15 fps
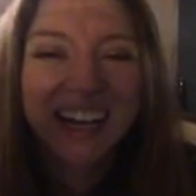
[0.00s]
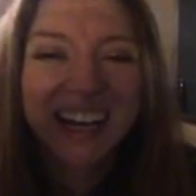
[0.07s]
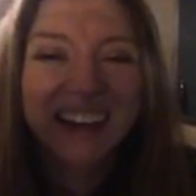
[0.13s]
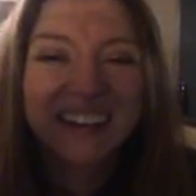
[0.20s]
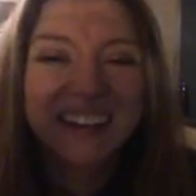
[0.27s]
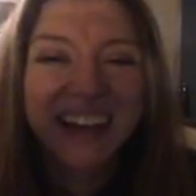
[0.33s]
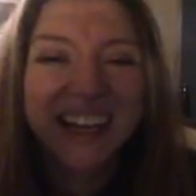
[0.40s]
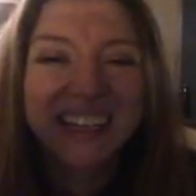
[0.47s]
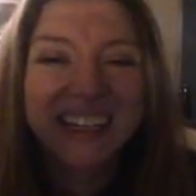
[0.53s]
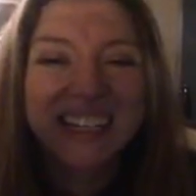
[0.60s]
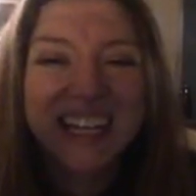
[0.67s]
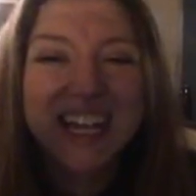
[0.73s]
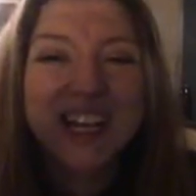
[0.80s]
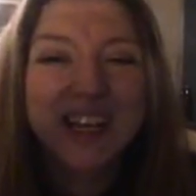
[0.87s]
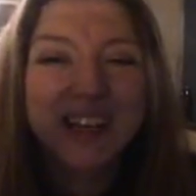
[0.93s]
Alright.
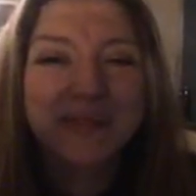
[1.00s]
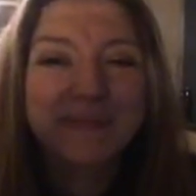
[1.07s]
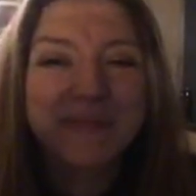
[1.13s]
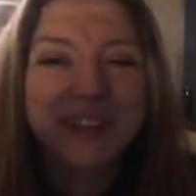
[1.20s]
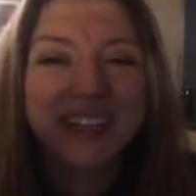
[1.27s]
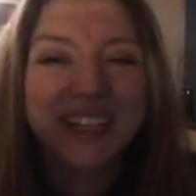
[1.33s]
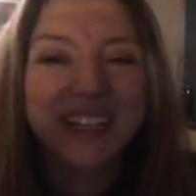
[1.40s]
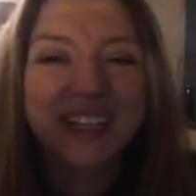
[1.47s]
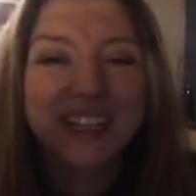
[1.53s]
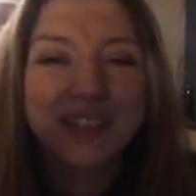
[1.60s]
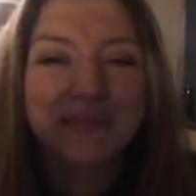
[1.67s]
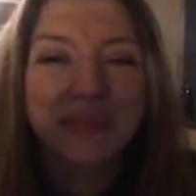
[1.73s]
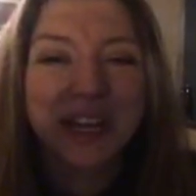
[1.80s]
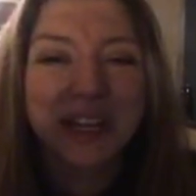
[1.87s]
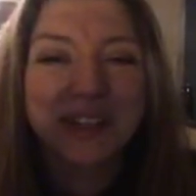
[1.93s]

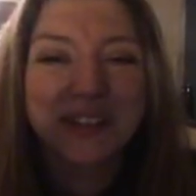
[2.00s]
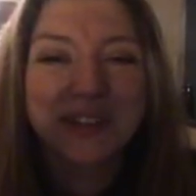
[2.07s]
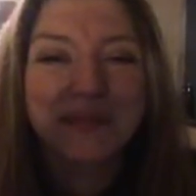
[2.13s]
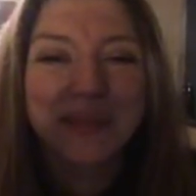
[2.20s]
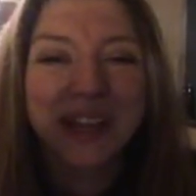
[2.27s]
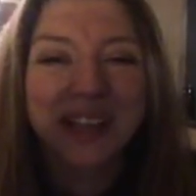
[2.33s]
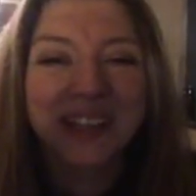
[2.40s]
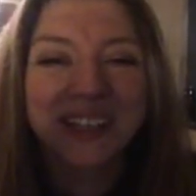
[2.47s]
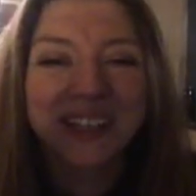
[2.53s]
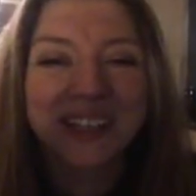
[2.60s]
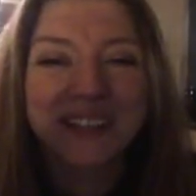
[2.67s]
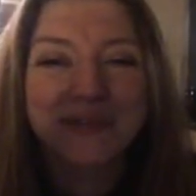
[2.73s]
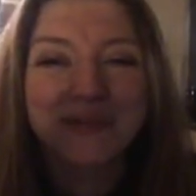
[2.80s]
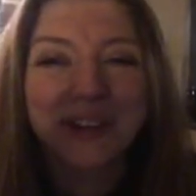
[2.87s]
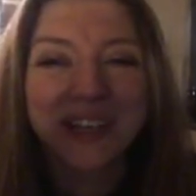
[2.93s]
And bye to Bella
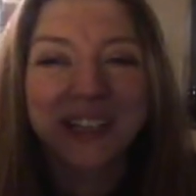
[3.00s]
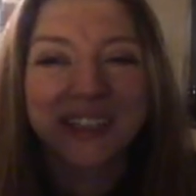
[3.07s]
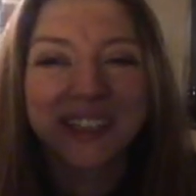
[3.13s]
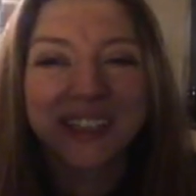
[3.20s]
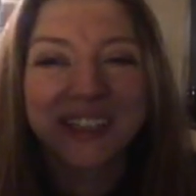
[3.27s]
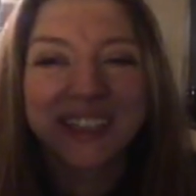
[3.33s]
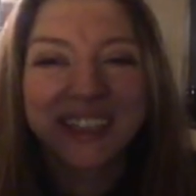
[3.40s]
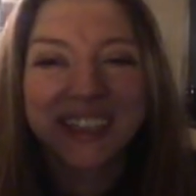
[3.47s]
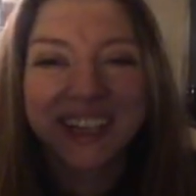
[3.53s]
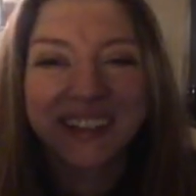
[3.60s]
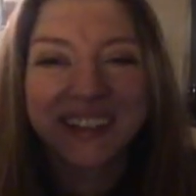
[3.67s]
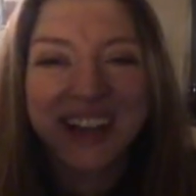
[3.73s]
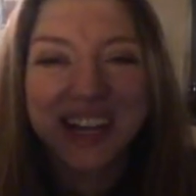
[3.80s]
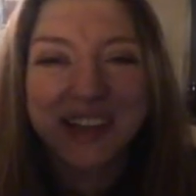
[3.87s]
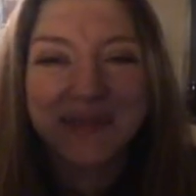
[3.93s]
as well.
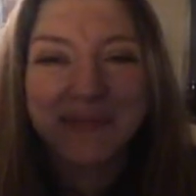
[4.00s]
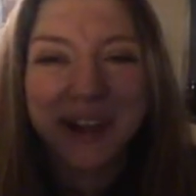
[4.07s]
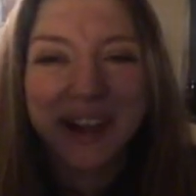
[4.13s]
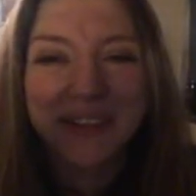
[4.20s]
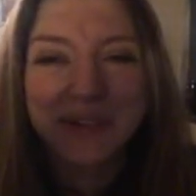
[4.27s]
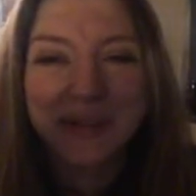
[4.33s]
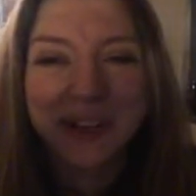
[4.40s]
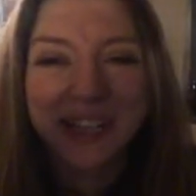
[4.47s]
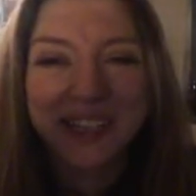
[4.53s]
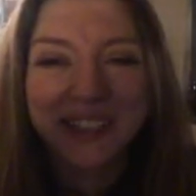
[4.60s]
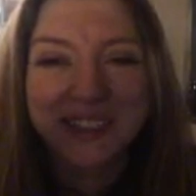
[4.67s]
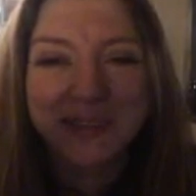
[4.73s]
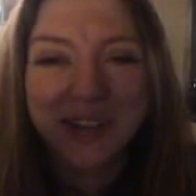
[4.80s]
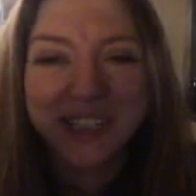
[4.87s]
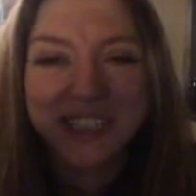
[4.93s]
Alright, bye everybody
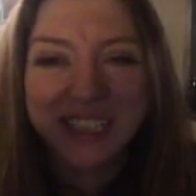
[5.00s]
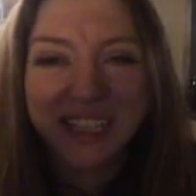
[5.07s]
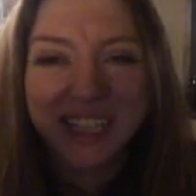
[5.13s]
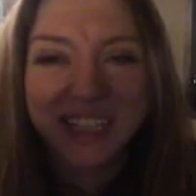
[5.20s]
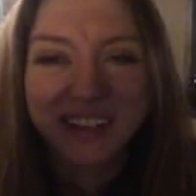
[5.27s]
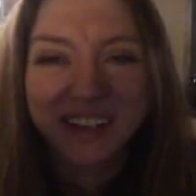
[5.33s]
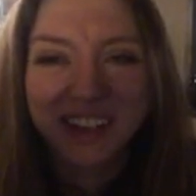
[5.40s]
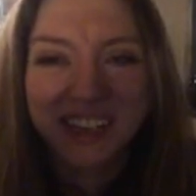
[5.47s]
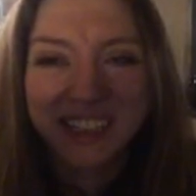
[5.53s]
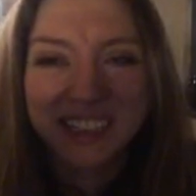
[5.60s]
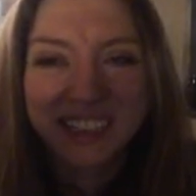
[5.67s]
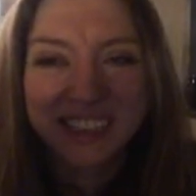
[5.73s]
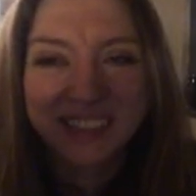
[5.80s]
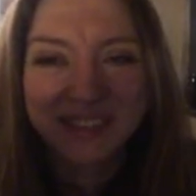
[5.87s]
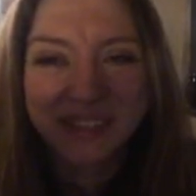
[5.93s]
else. Watch it later on.
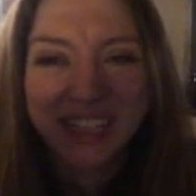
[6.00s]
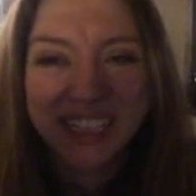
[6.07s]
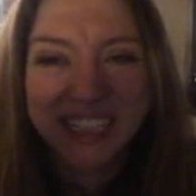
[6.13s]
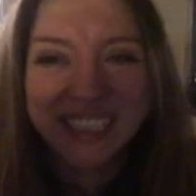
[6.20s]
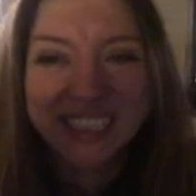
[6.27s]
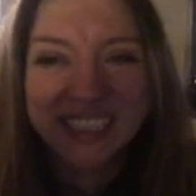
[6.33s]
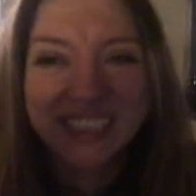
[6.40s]
Bye.